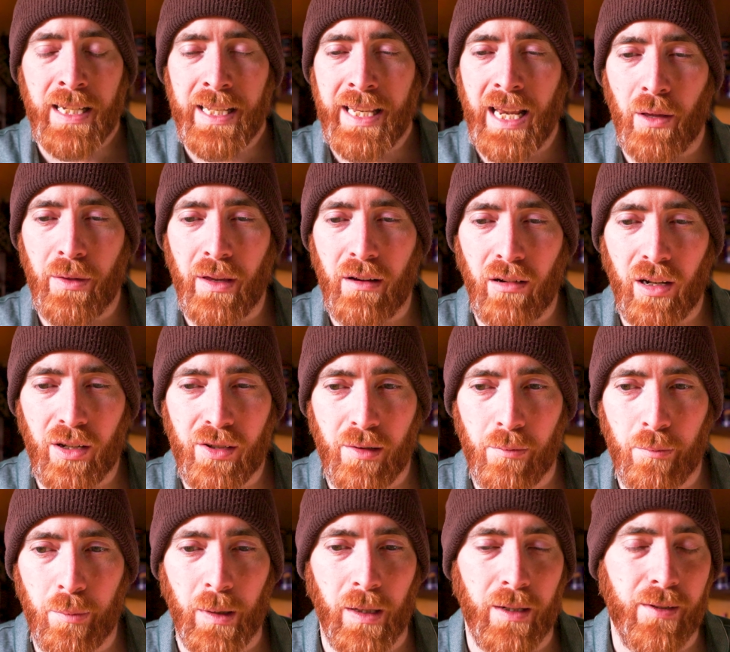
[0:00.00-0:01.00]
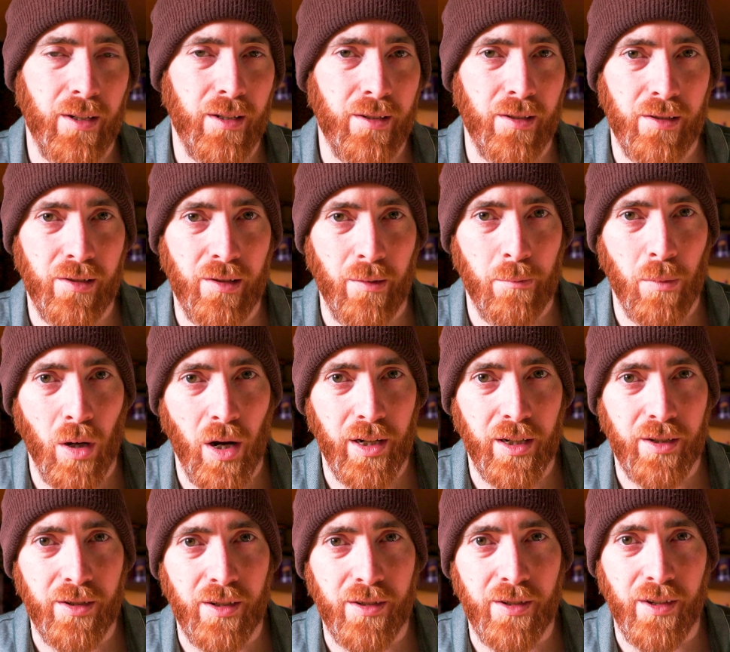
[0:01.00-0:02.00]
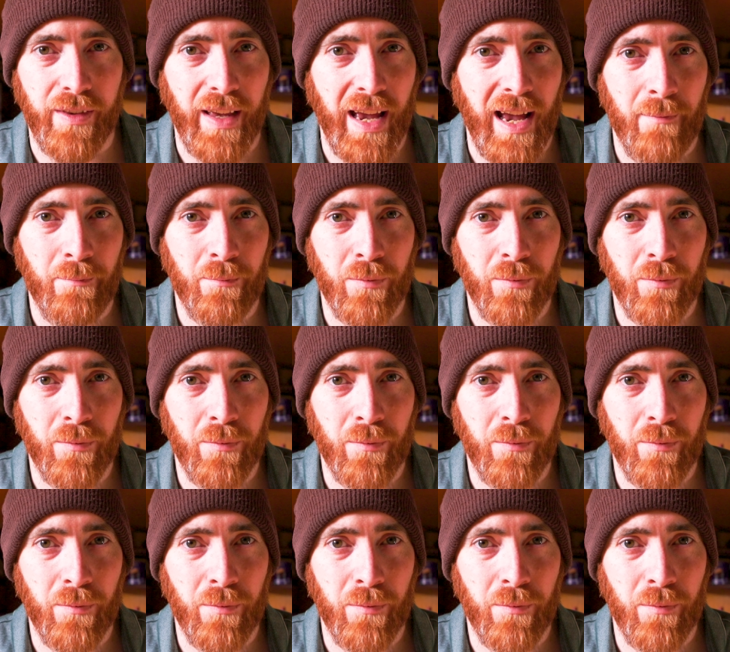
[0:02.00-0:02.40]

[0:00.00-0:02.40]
Now, there are some pluses and some minuses to that.